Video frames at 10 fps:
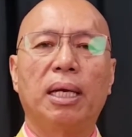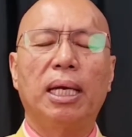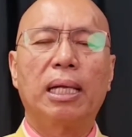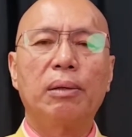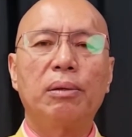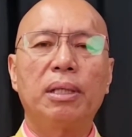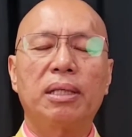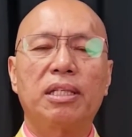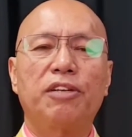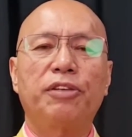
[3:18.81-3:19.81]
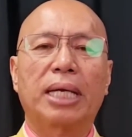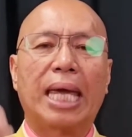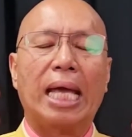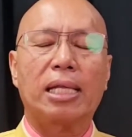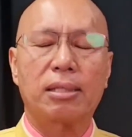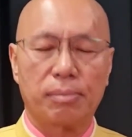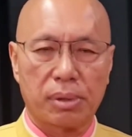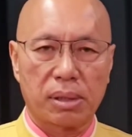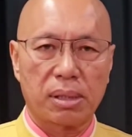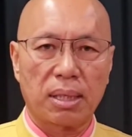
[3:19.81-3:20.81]
including the different
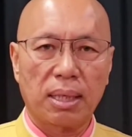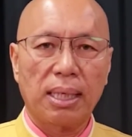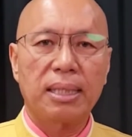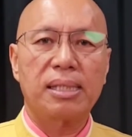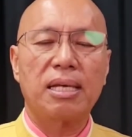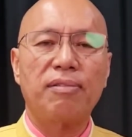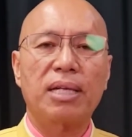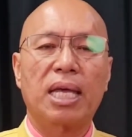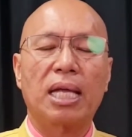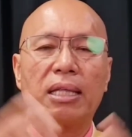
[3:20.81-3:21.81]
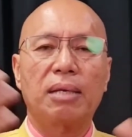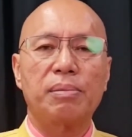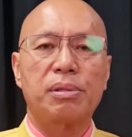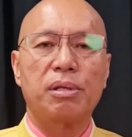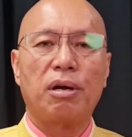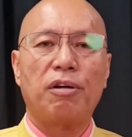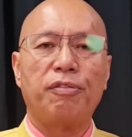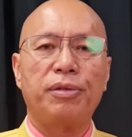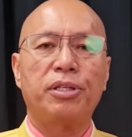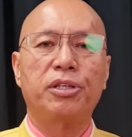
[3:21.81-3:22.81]
kingdoms, the seven kingdoms
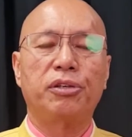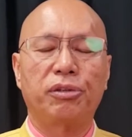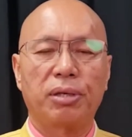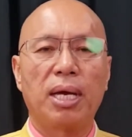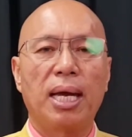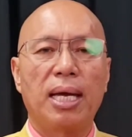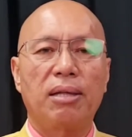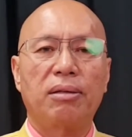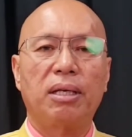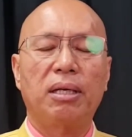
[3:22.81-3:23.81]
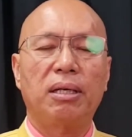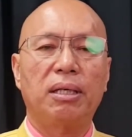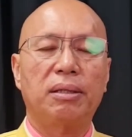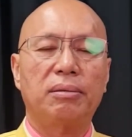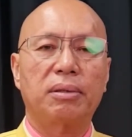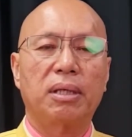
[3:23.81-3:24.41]
of the earth, the